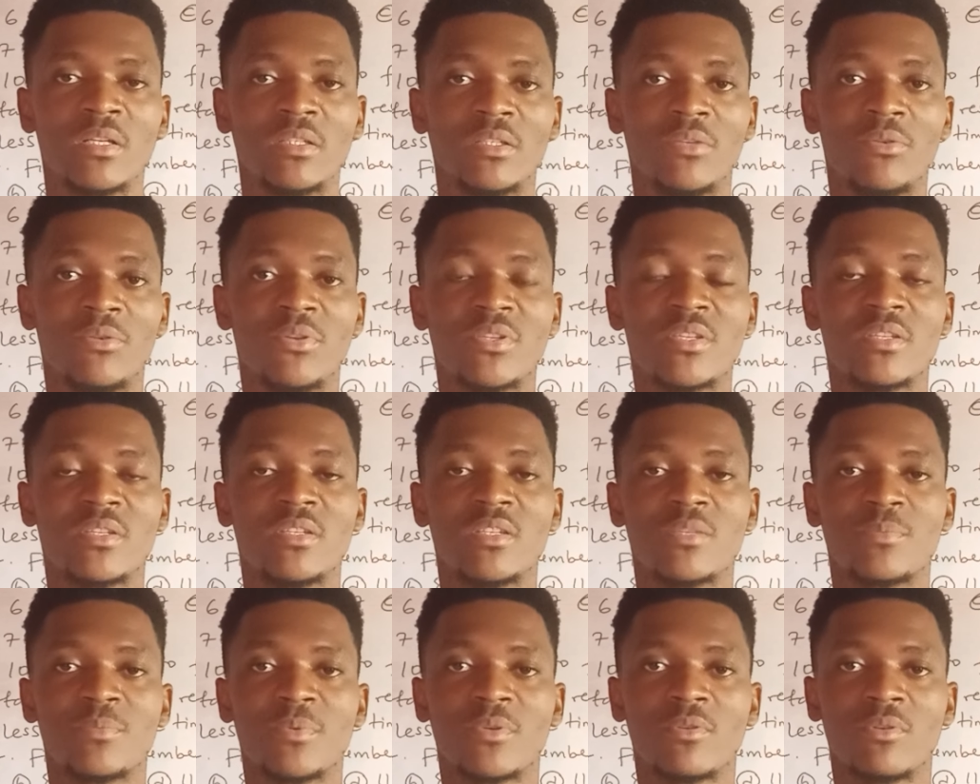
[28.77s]
The reason
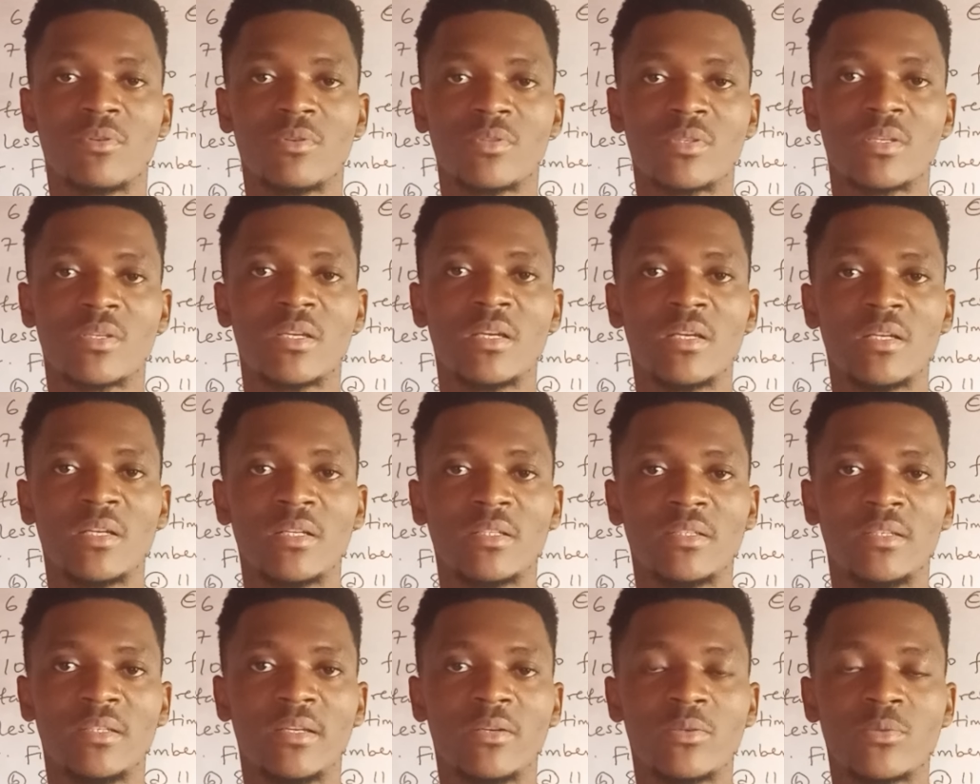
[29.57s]
is because
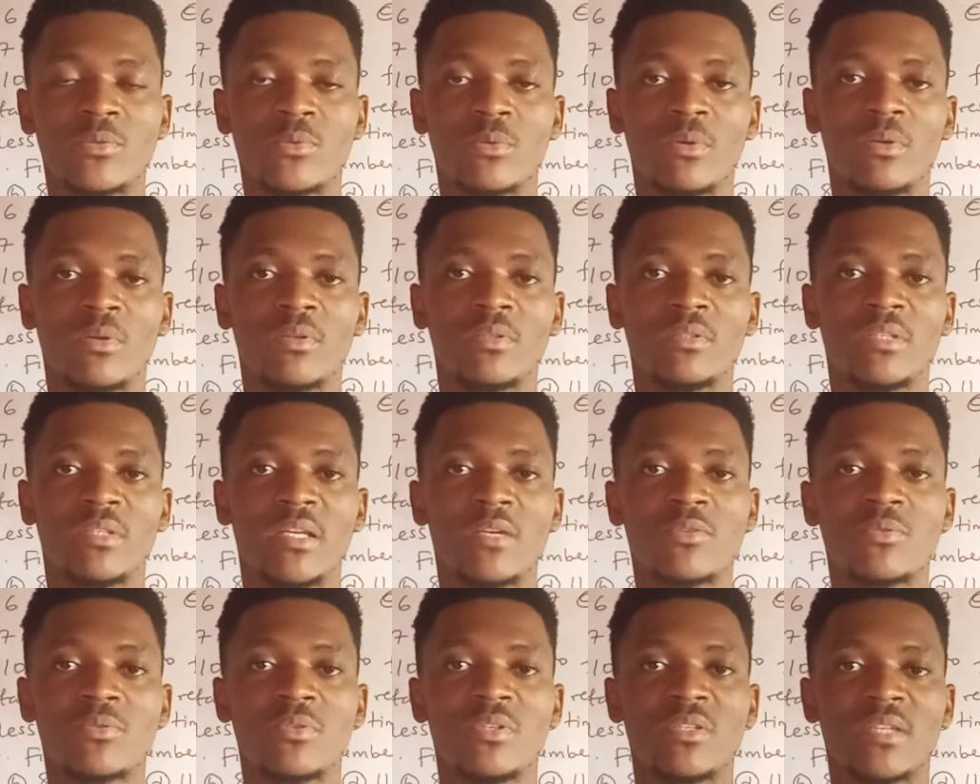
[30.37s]

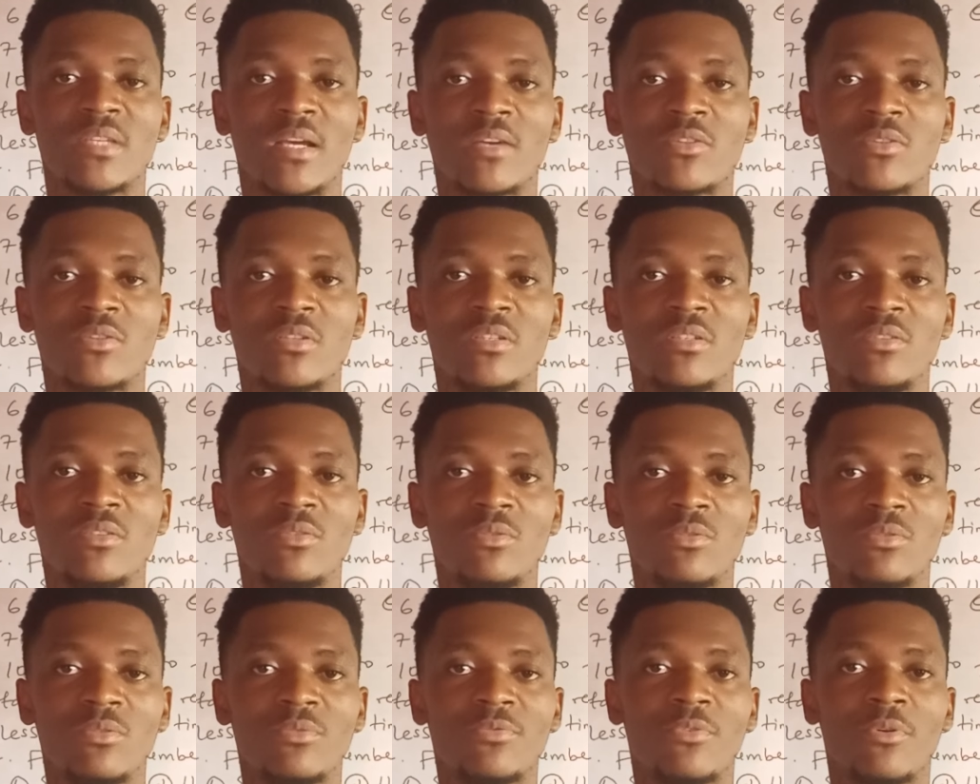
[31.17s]
DELSU is actually
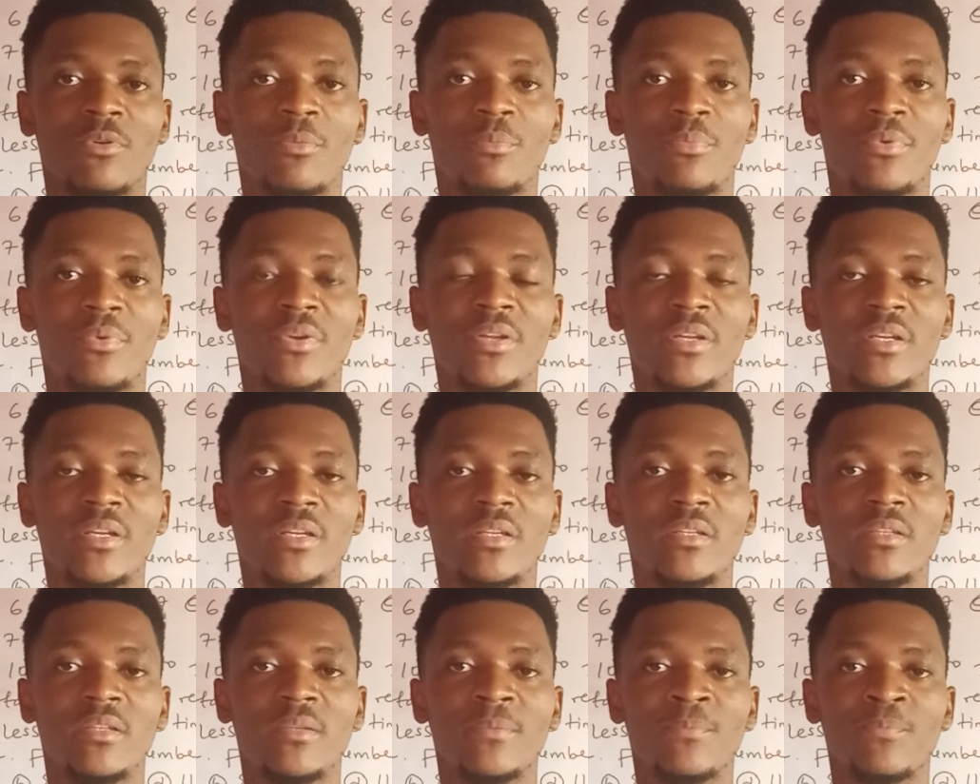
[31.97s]
known for
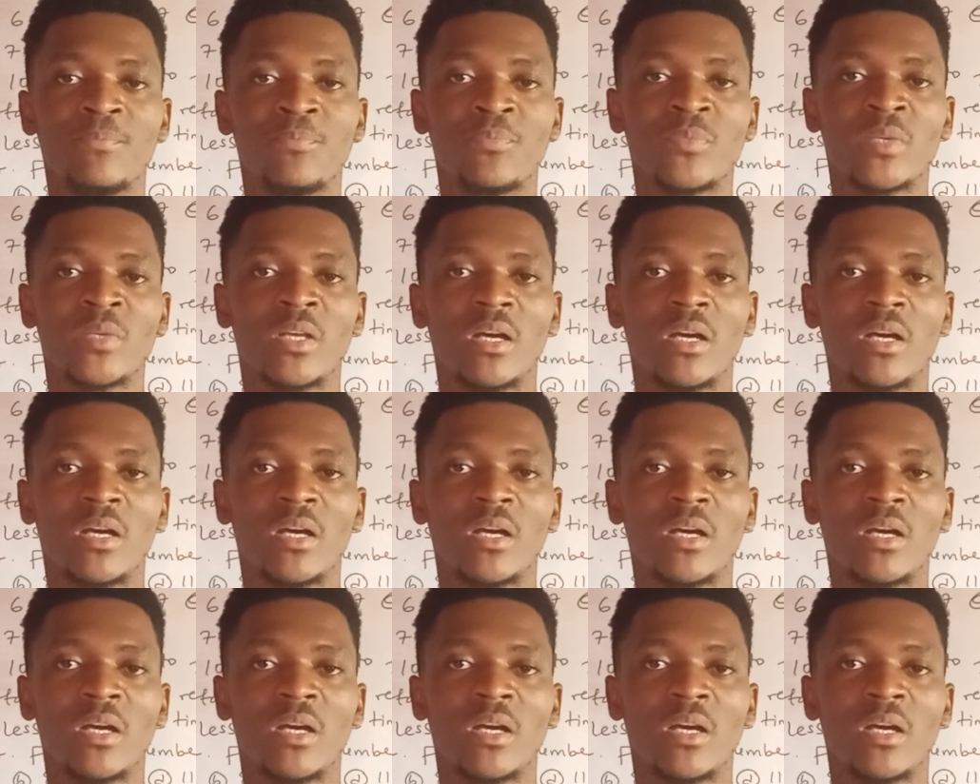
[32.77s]
bringing